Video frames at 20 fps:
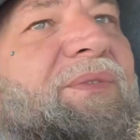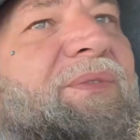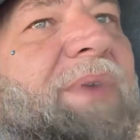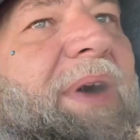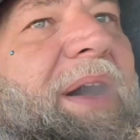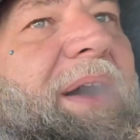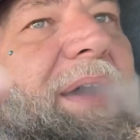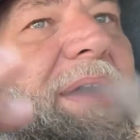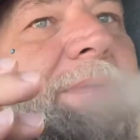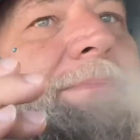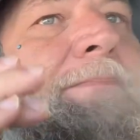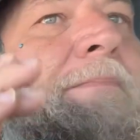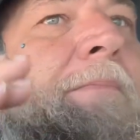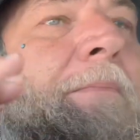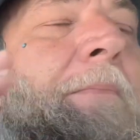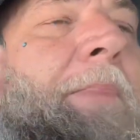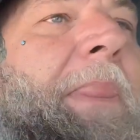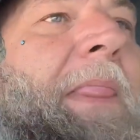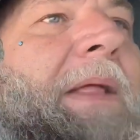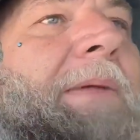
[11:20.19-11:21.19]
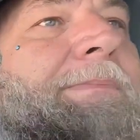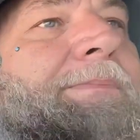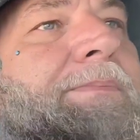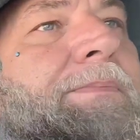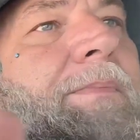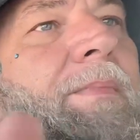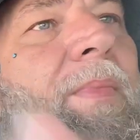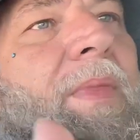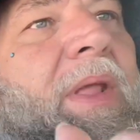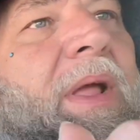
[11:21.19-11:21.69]

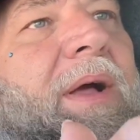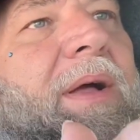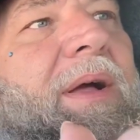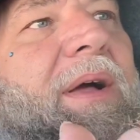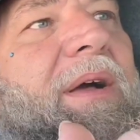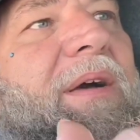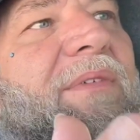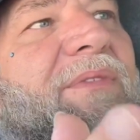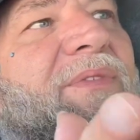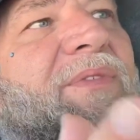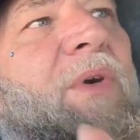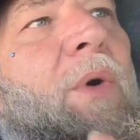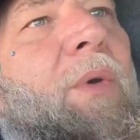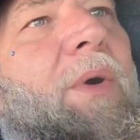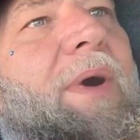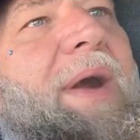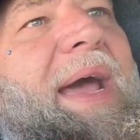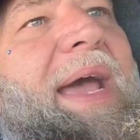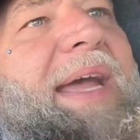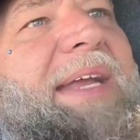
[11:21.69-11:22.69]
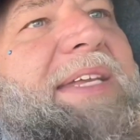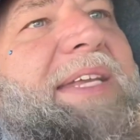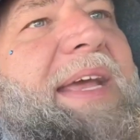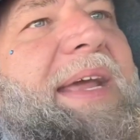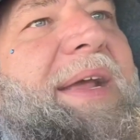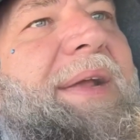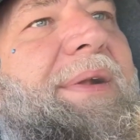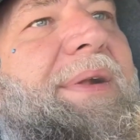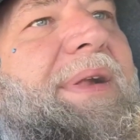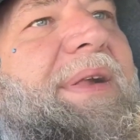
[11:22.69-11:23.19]

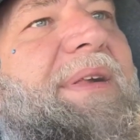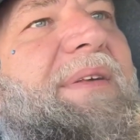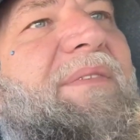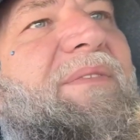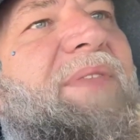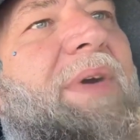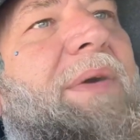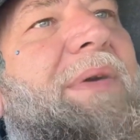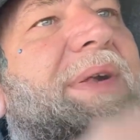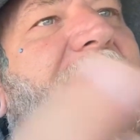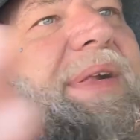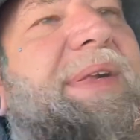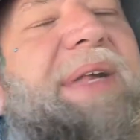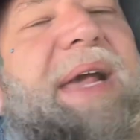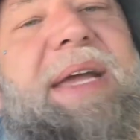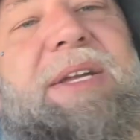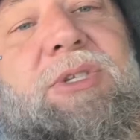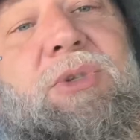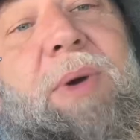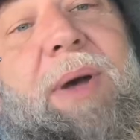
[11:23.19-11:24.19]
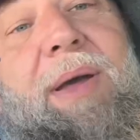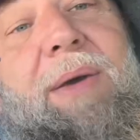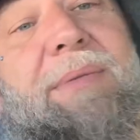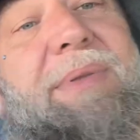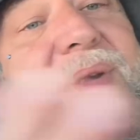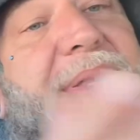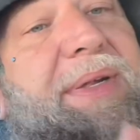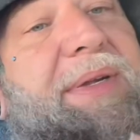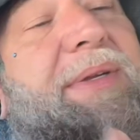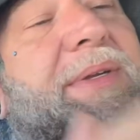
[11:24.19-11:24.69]
418s versus 812s.